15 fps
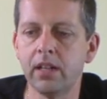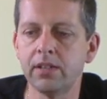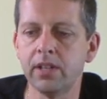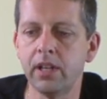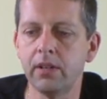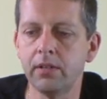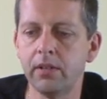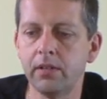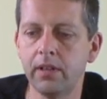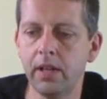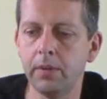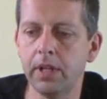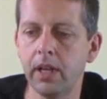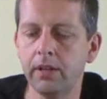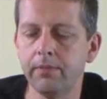So there
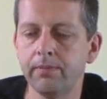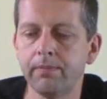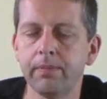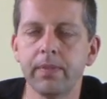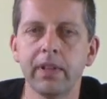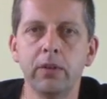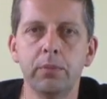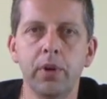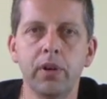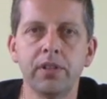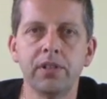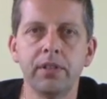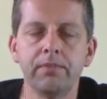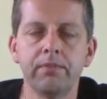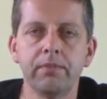we go,
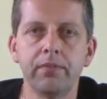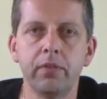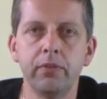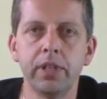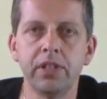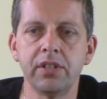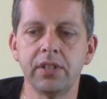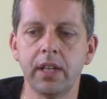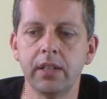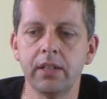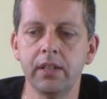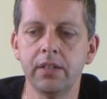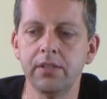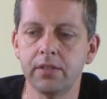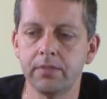Uprising from Richard
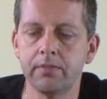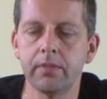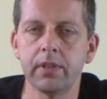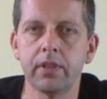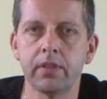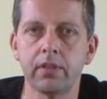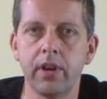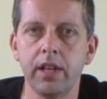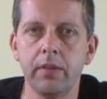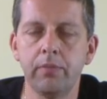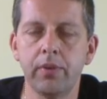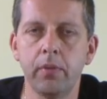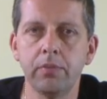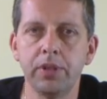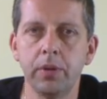Sanders. Great
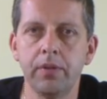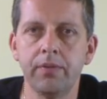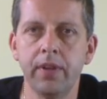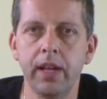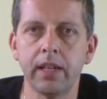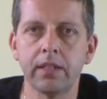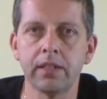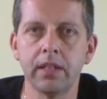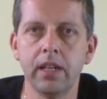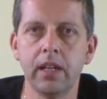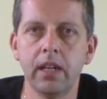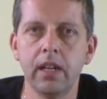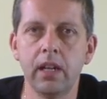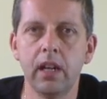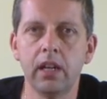impromptu effect,
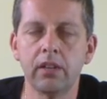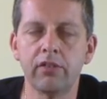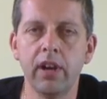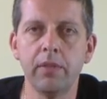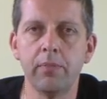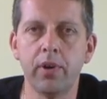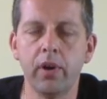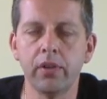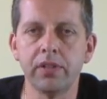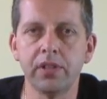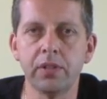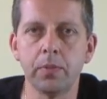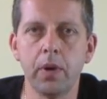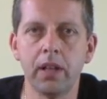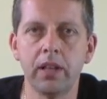great price
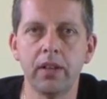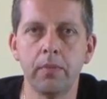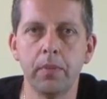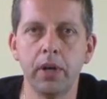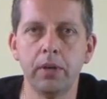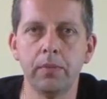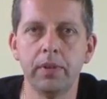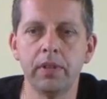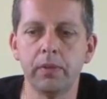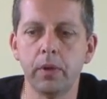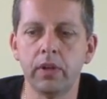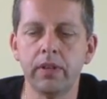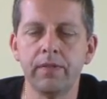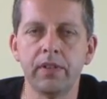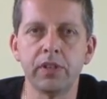as well at the moment. We've
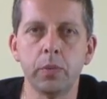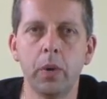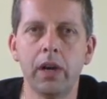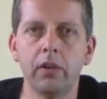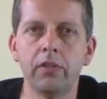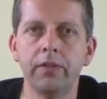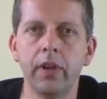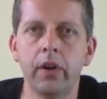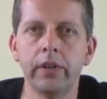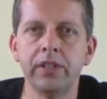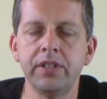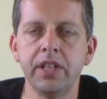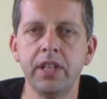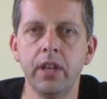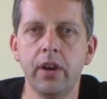got it for
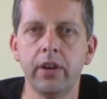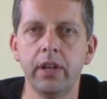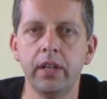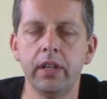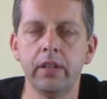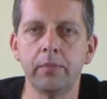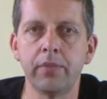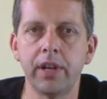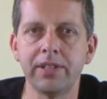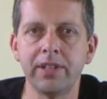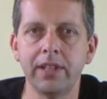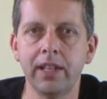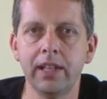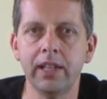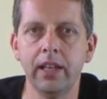£12.99
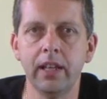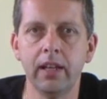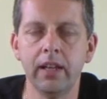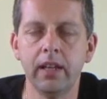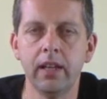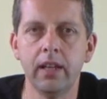presently.